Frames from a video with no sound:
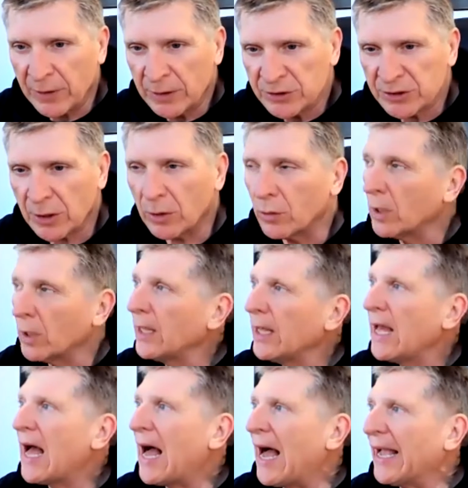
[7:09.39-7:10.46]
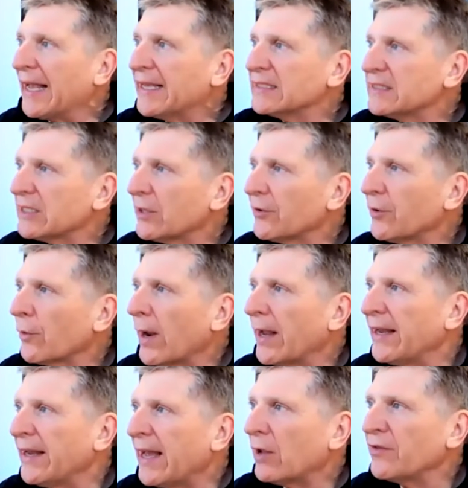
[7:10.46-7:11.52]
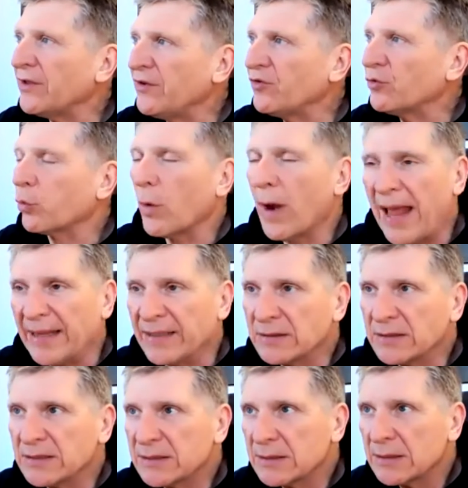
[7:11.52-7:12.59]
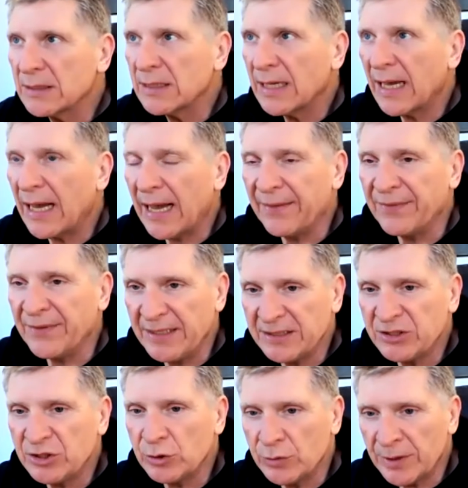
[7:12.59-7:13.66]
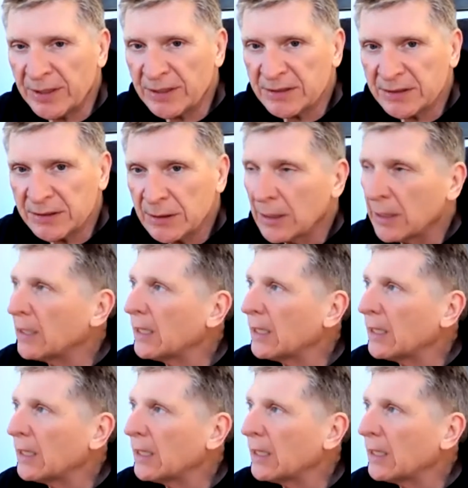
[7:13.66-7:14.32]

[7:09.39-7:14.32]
So I can tell you right now, these rents on these units